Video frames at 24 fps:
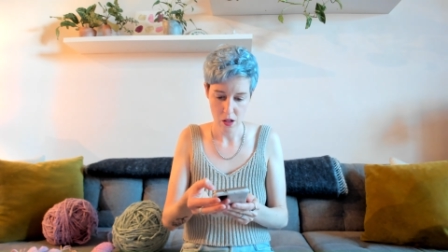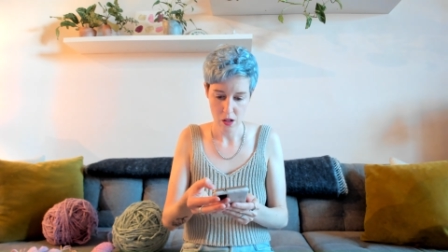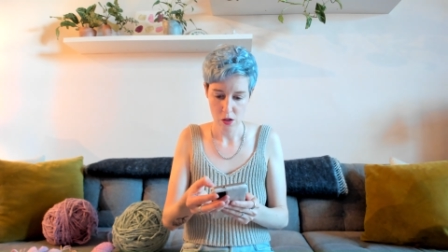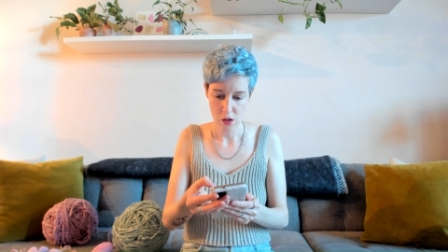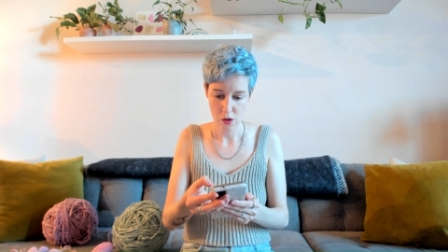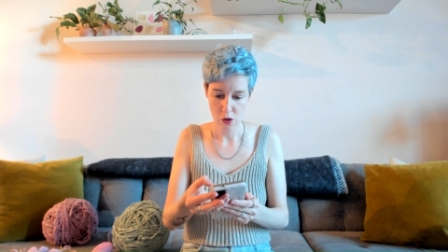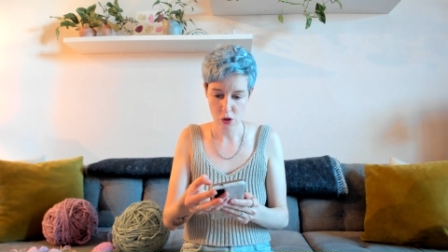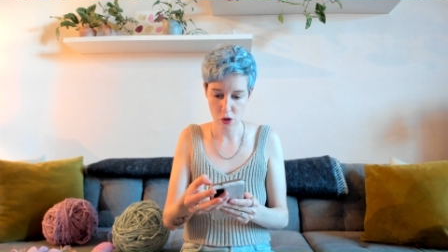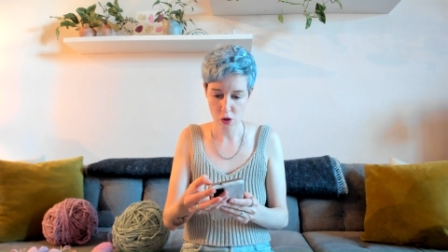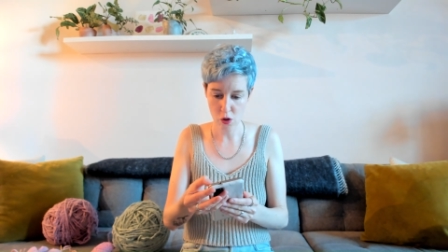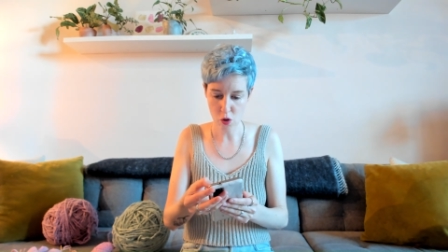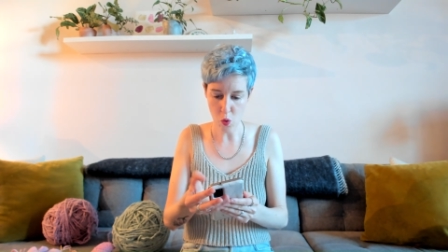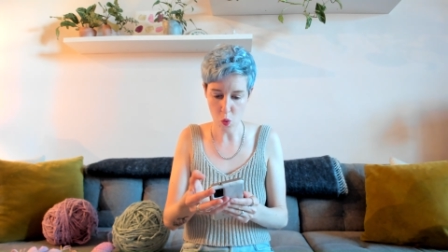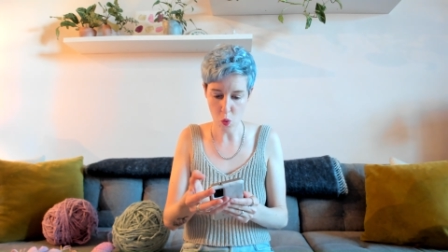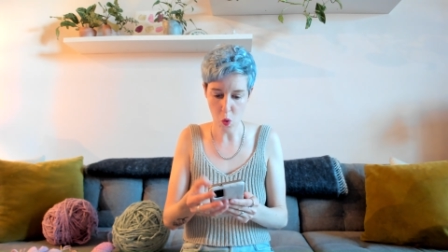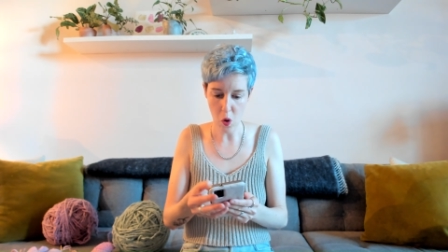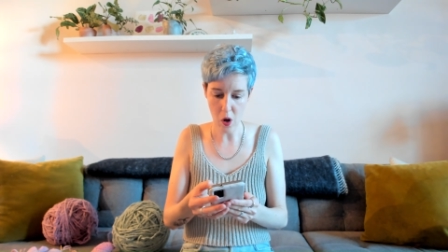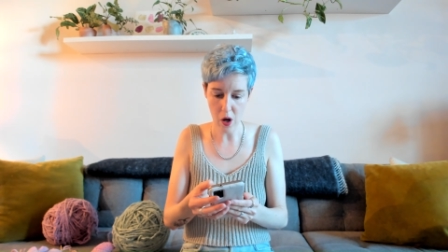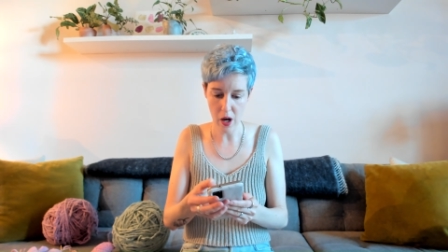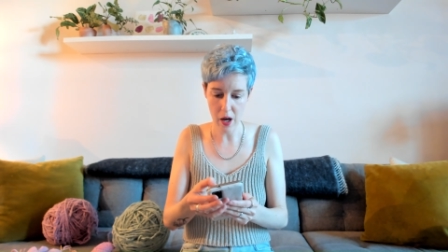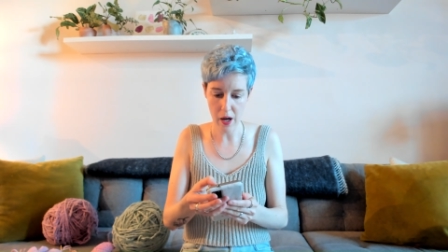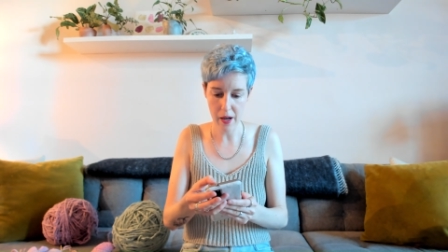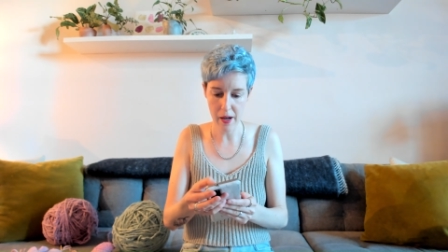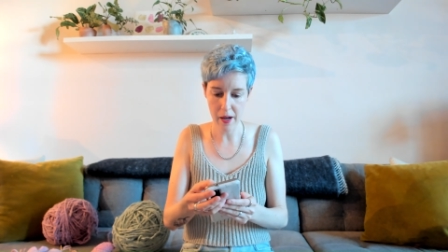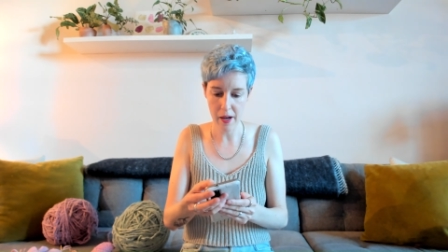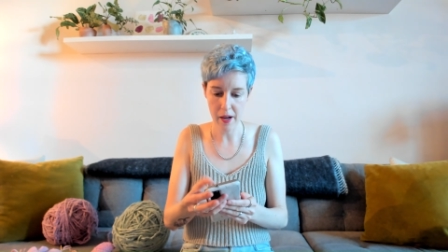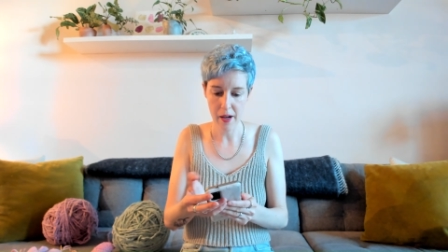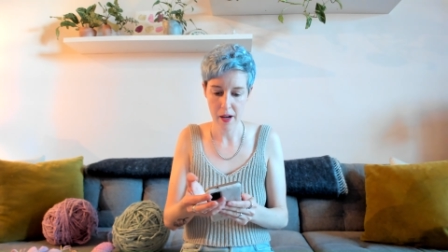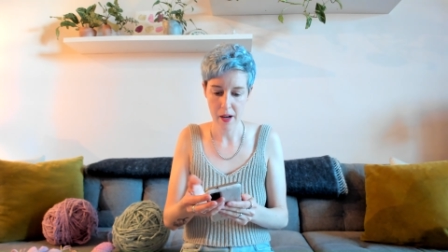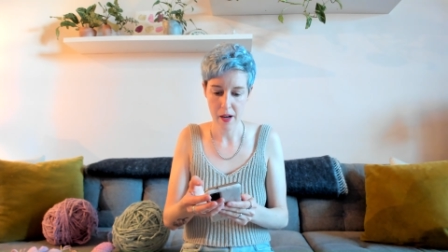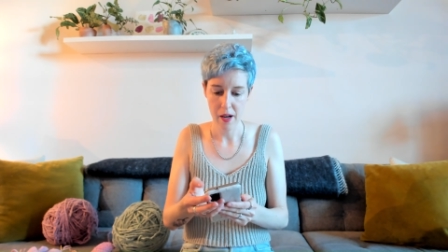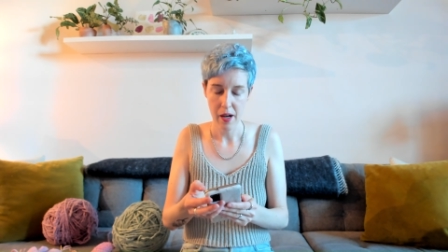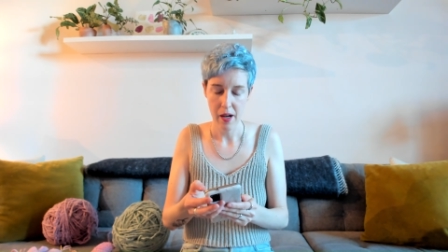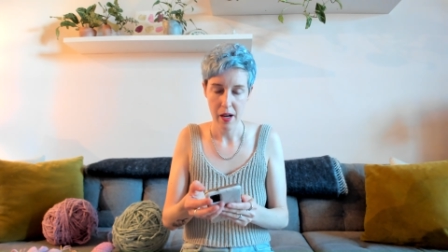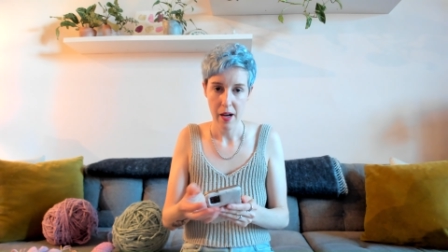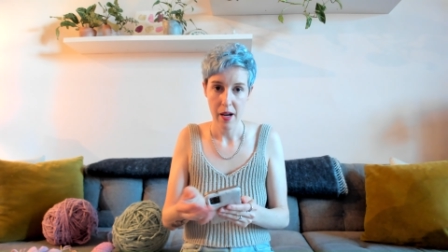store
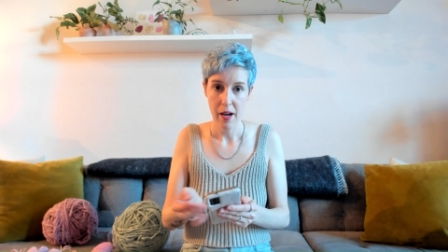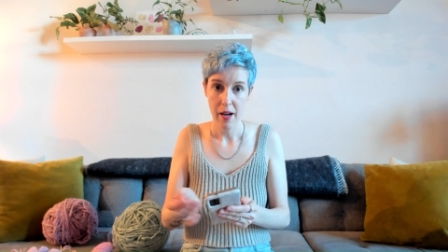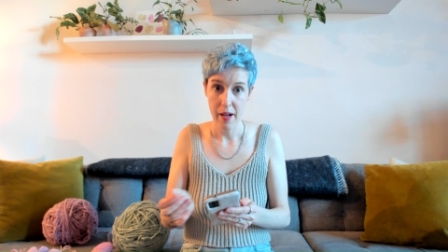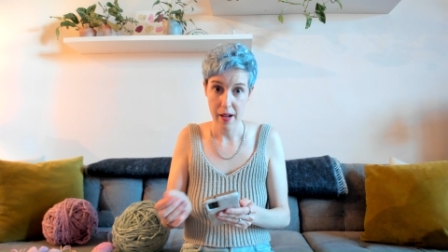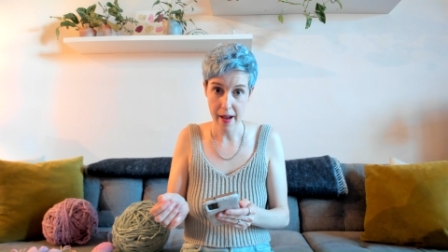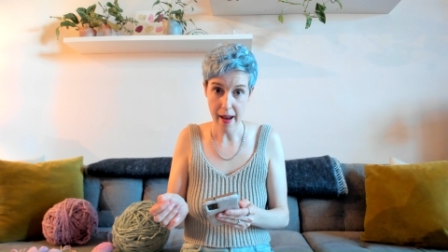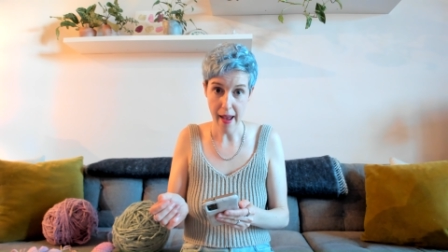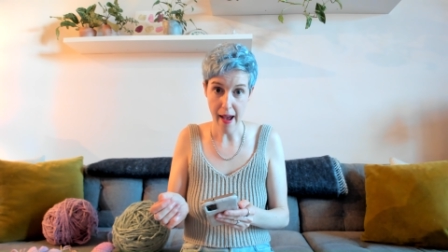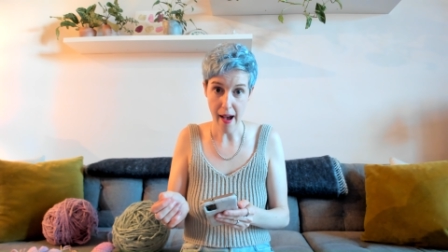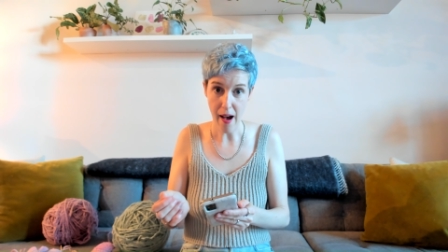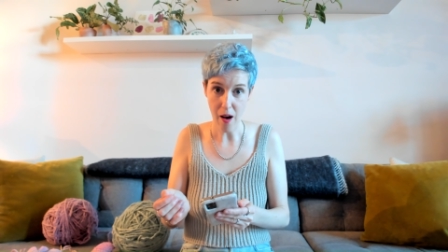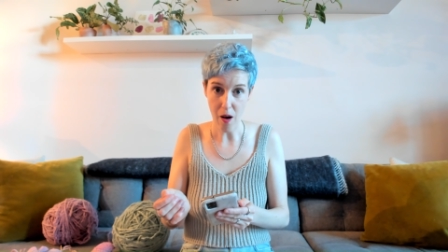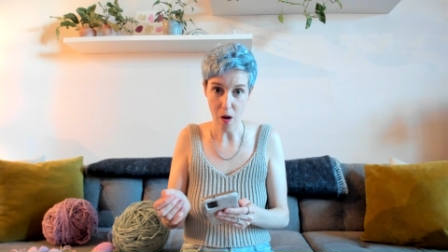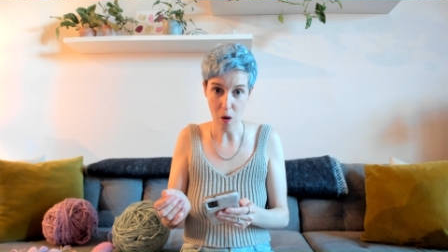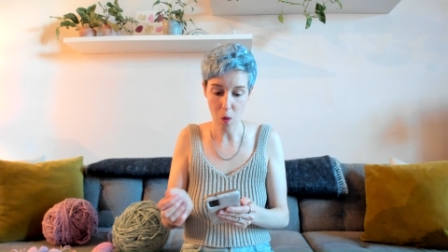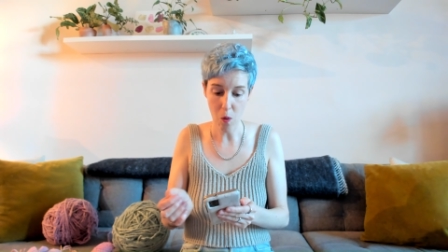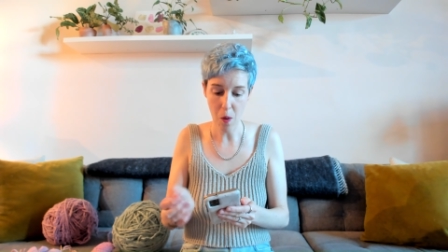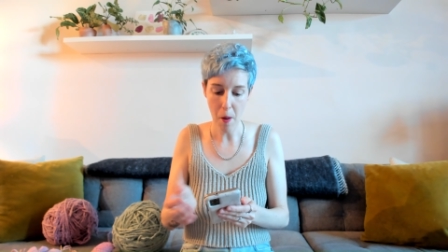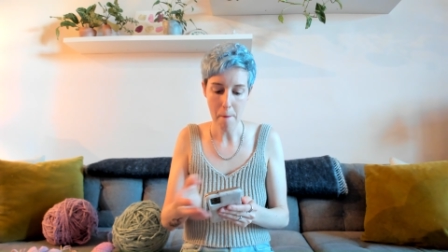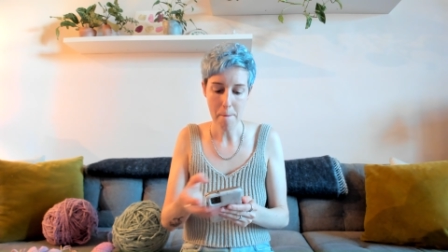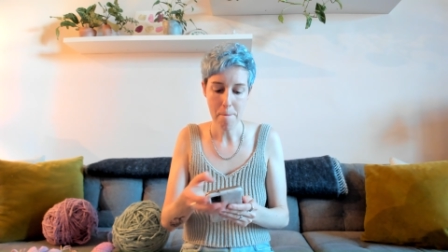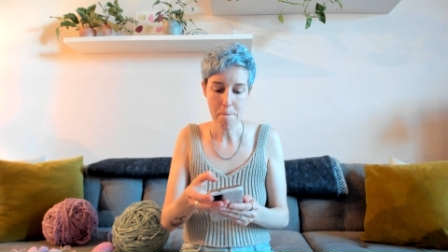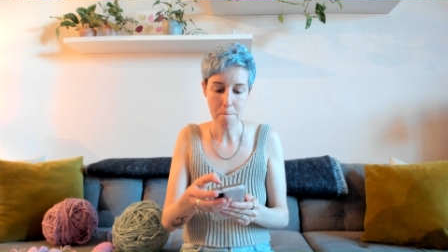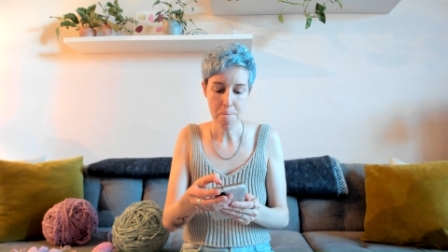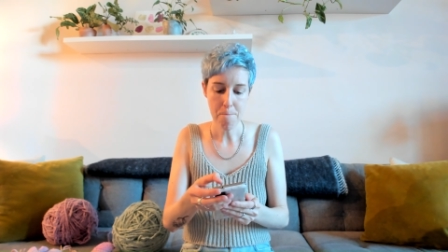now.